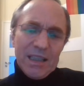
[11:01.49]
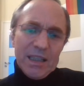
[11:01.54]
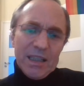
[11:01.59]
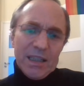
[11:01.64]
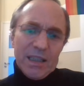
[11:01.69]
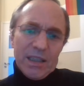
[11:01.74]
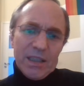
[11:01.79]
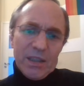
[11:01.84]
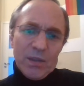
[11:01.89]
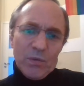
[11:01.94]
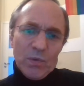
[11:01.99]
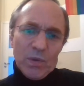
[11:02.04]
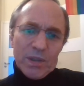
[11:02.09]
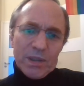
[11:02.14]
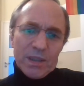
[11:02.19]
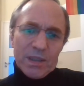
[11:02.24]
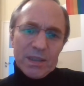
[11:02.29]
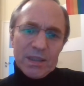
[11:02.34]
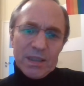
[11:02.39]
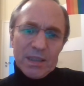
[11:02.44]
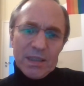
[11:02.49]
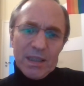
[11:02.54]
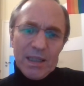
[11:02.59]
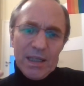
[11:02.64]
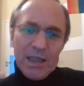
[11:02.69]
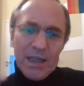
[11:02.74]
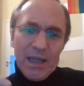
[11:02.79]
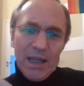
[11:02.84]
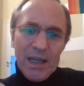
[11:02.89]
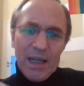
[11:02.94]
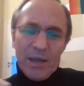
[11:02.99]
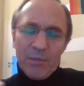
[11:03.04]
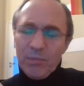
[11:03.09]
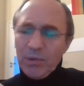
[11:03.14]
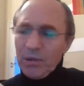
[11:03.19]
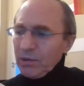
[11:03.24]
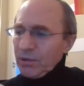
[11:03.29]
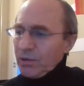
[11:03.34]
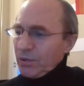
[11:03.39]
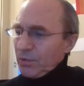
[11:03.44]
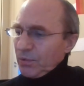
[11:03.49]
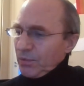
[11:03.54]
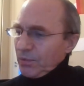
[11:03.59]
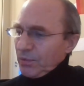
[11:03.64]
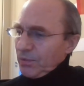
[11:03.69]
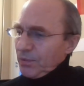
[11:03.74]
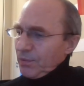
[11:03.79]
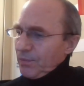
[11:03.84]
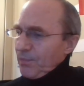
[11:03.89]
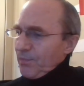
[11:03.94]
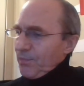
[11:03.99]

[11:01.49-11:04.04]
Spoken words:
he was able to